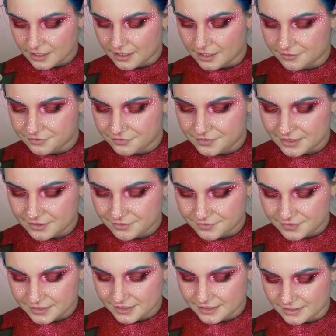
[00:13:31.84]
a very
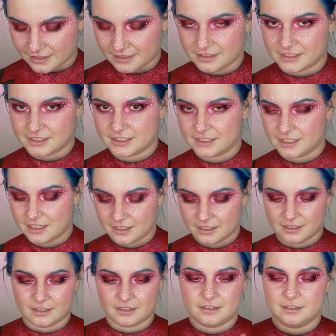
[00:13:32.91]
nice,
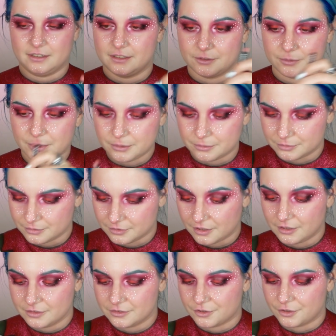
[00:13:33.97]
whoa,
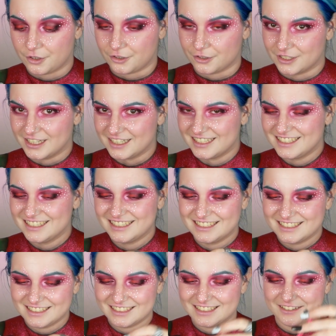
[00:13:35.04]
wrong.
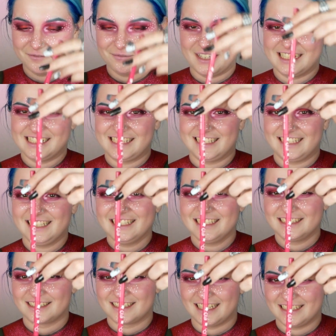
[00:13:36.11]
Pencil
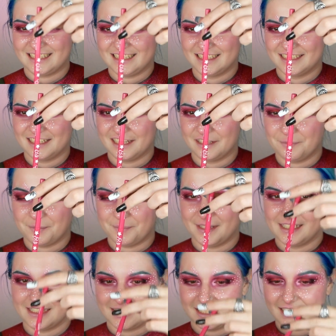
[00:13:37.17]
right here, lip
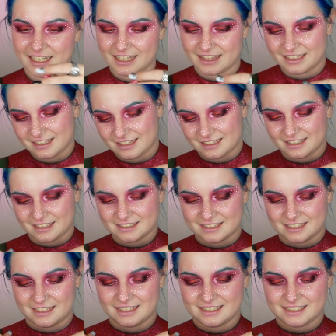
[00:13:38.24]
pencil. I think that
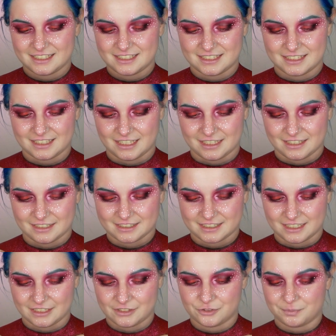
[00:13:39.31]
this is the
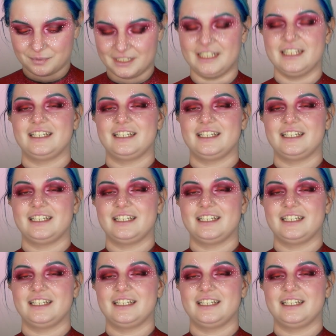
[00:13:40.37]
shade Jubilee.